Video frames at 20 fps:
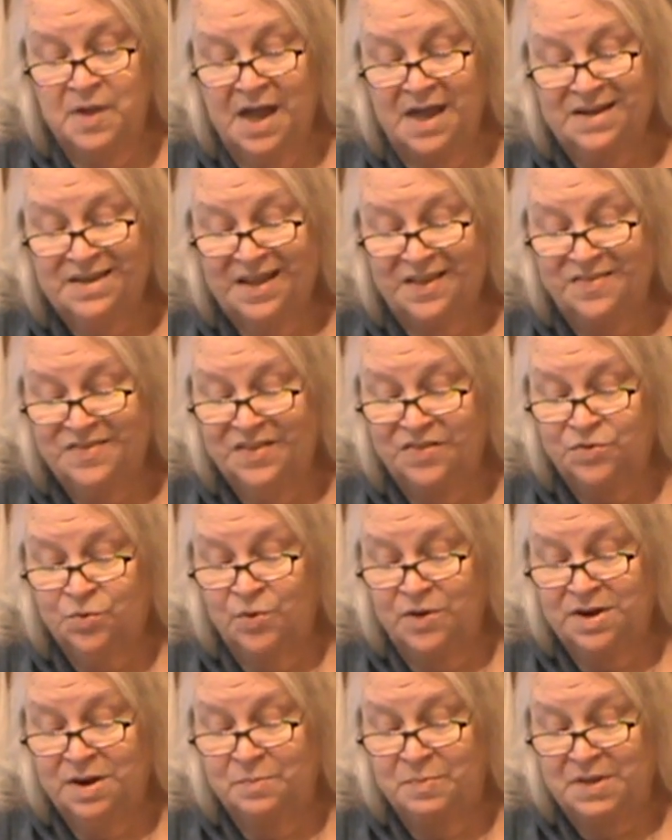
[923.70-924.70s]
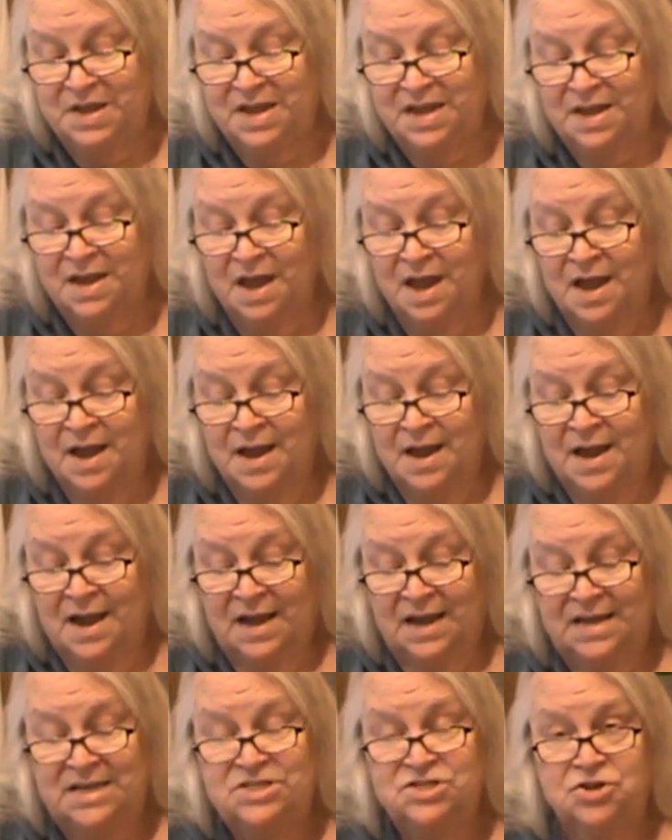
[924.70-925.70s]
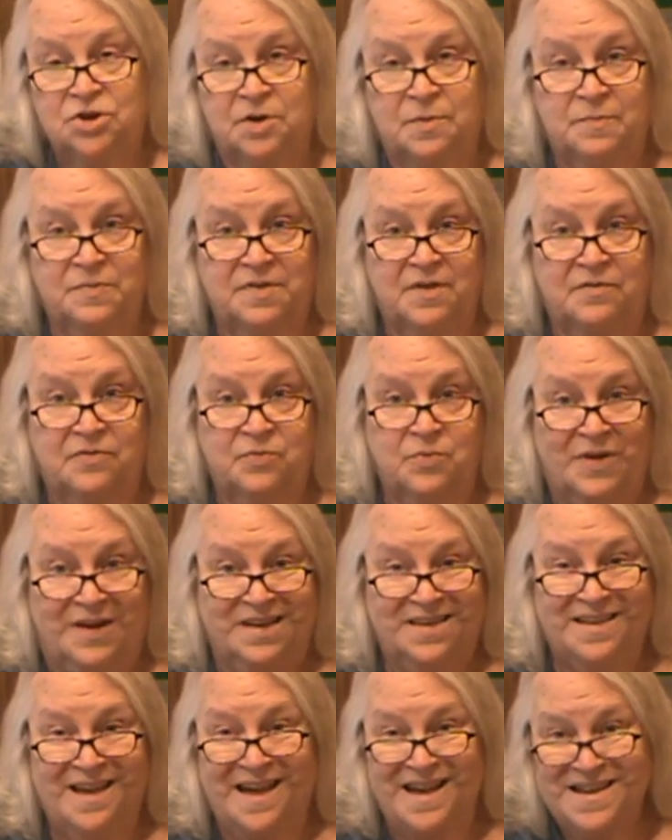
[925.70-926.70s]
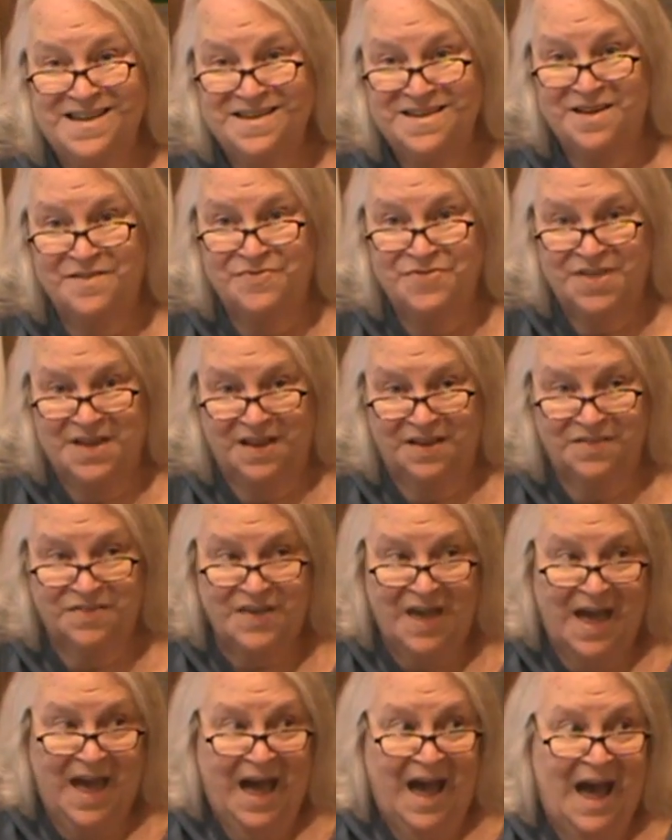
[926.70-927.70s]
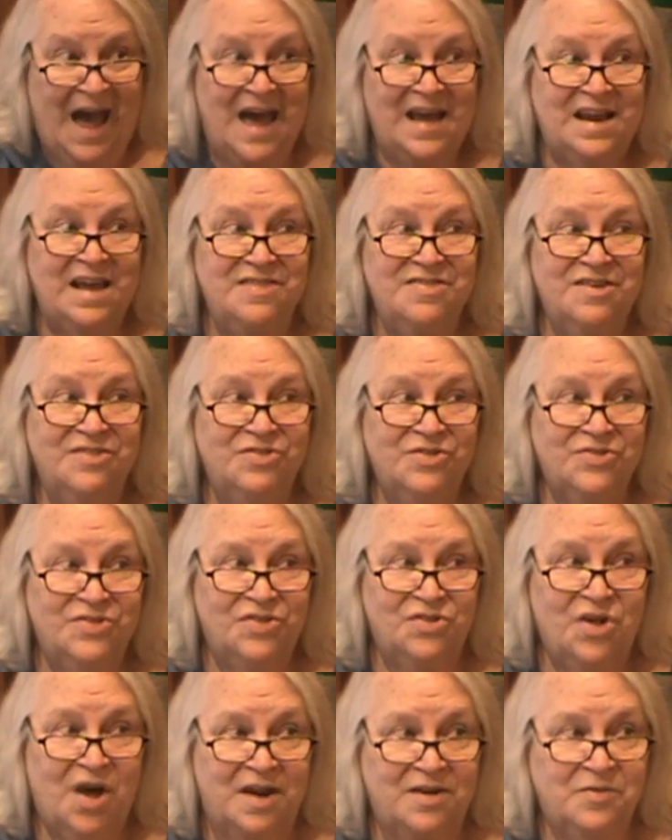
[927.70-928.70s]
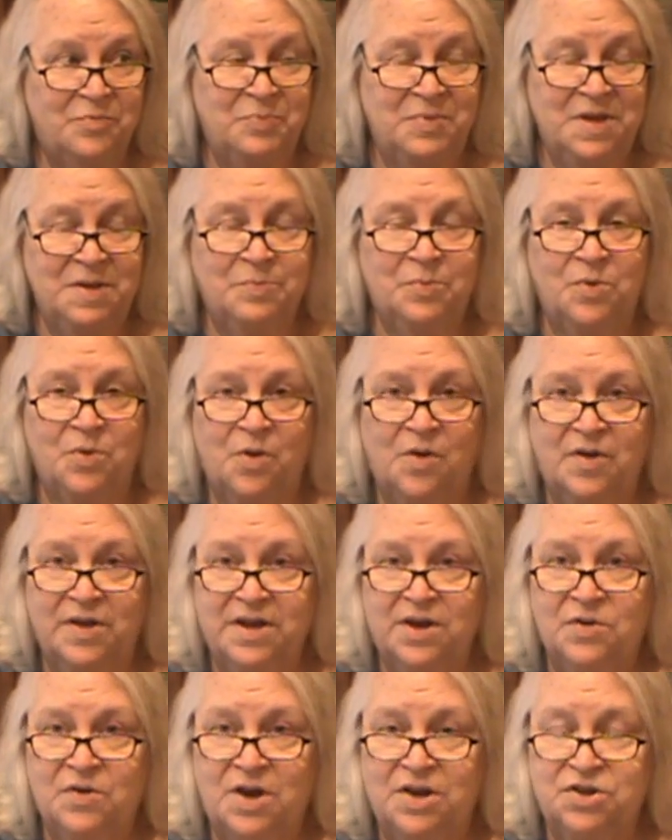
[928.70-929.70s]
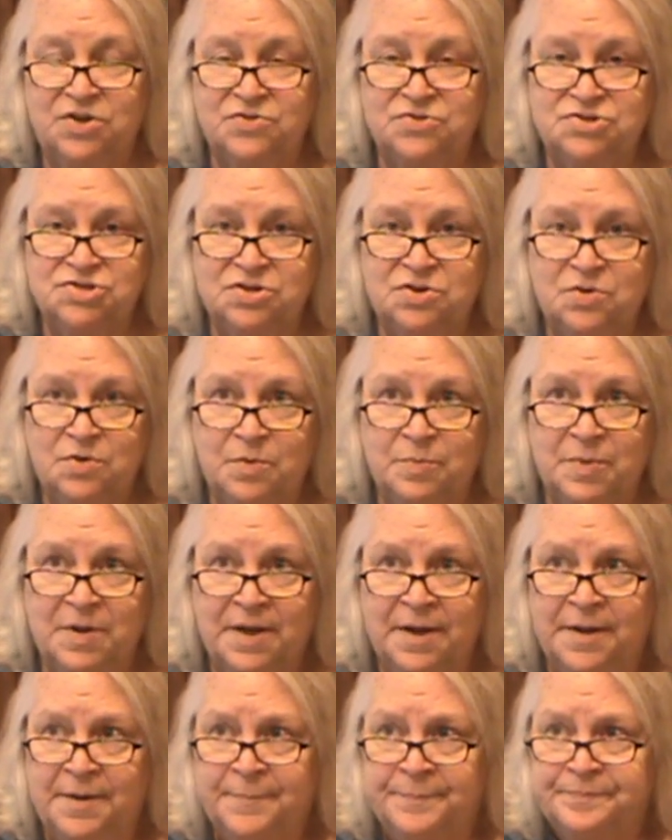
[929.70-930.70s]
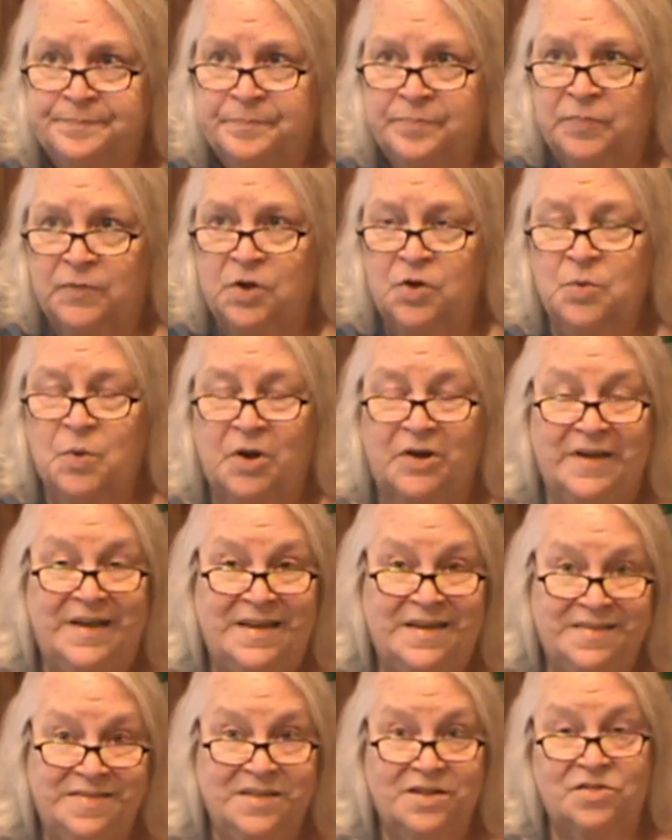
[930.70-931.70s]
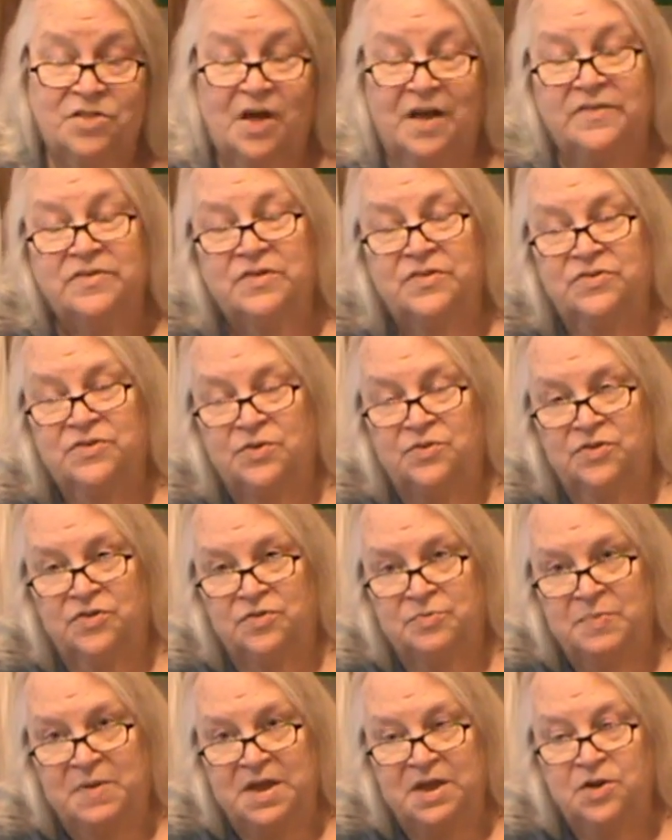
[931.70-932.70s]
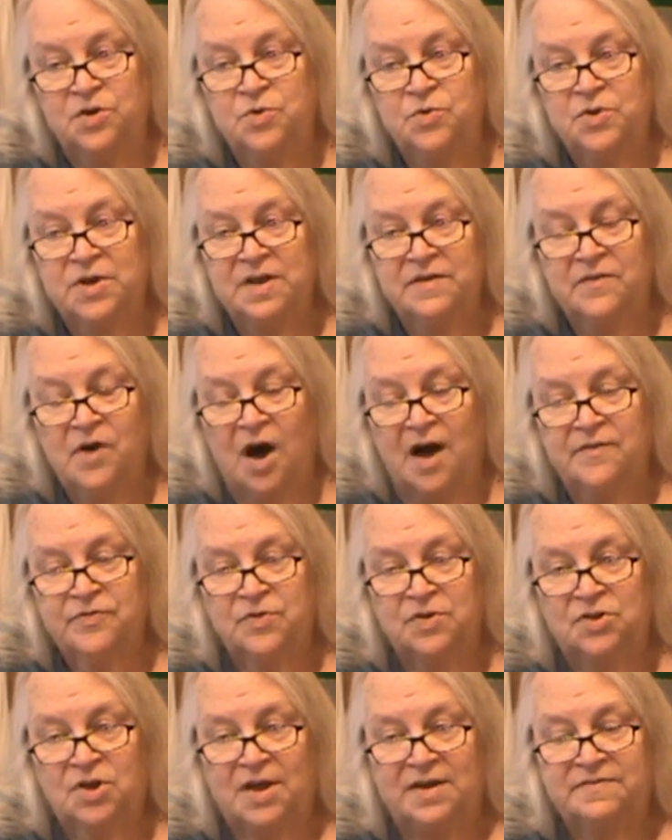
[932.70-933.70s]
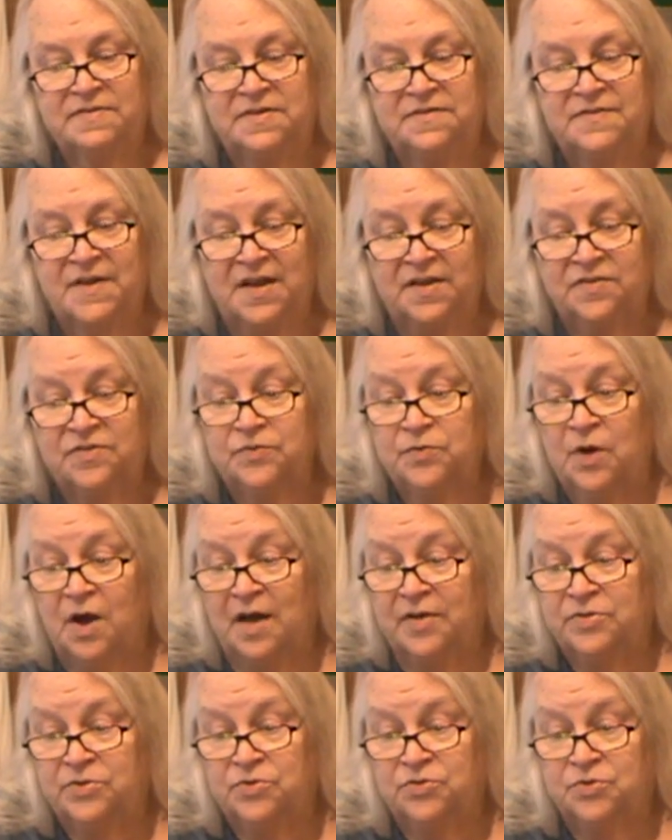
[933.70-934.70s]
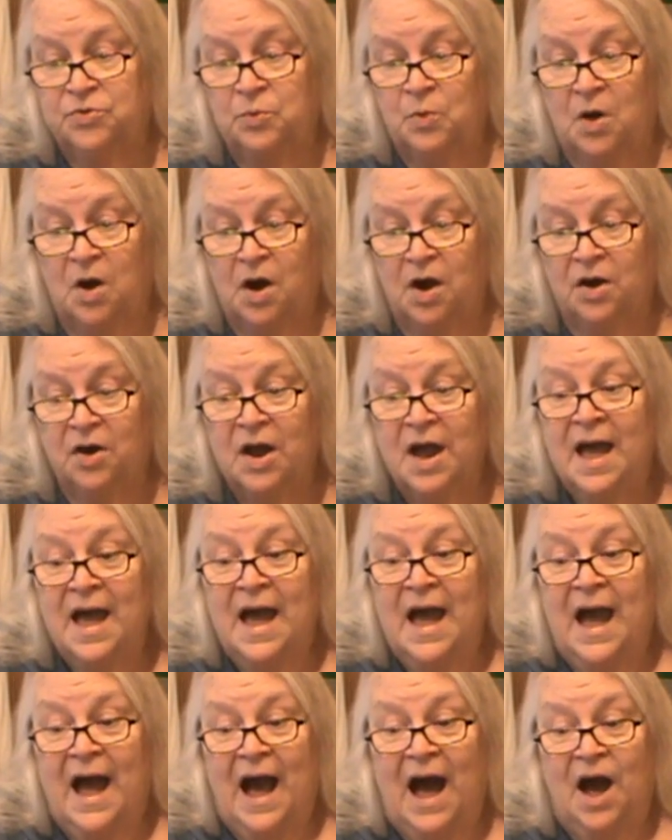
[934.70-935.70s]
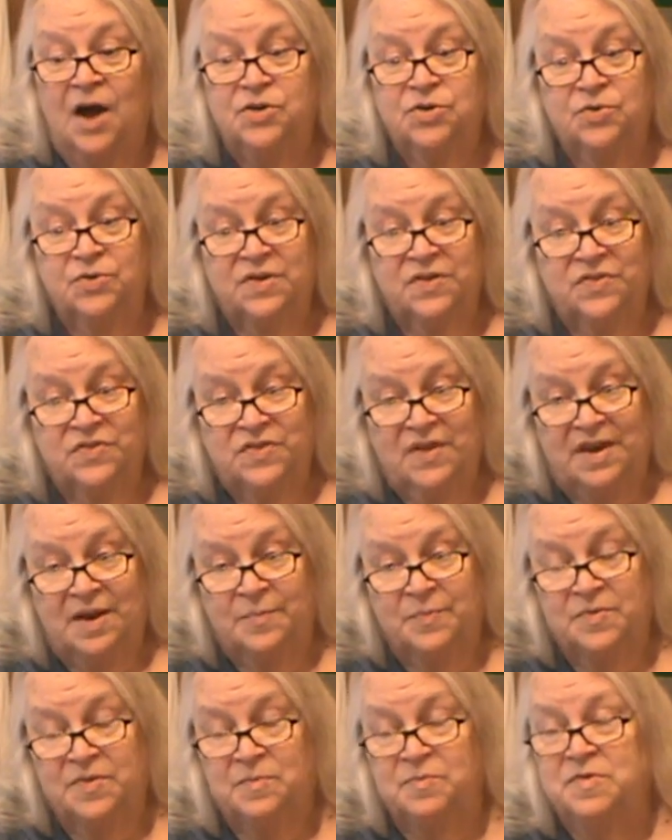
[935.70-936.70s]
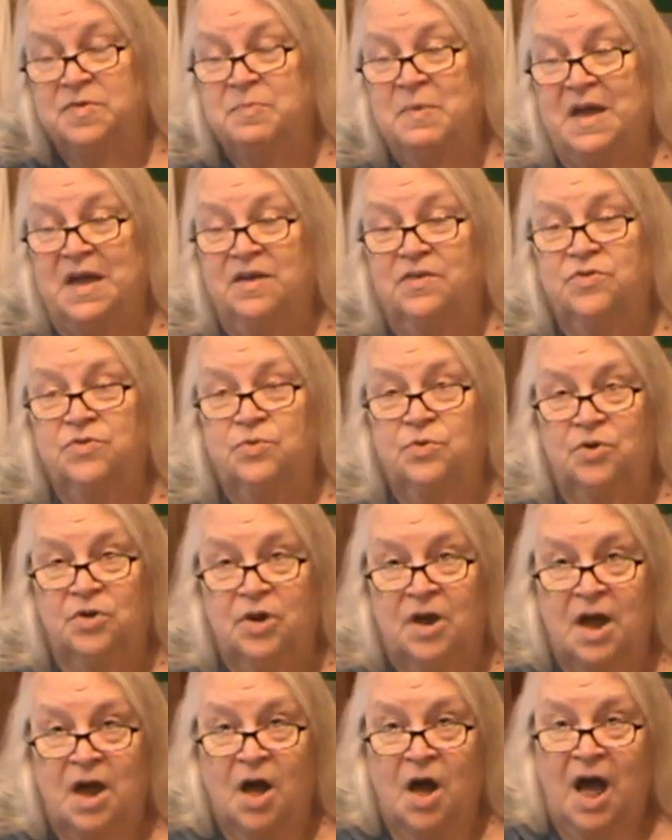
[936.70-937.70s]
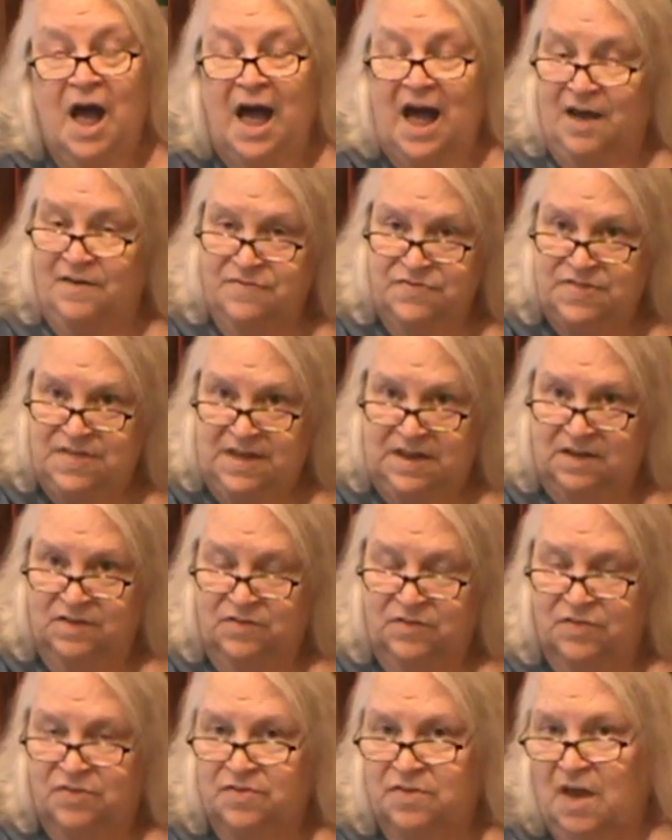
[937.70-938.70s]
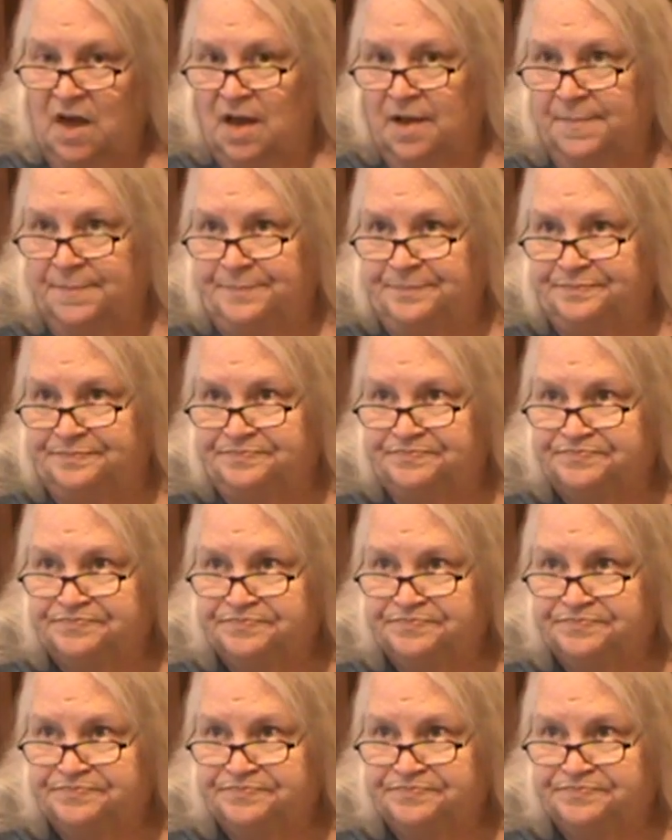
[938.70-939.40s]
unless it's going to be in terms of what kind of things. And I think there's a lot of people here on YouTube who are in the closet, so to speak, who give, offer a lot of advice for others who are, how you can set up some space or have things, um,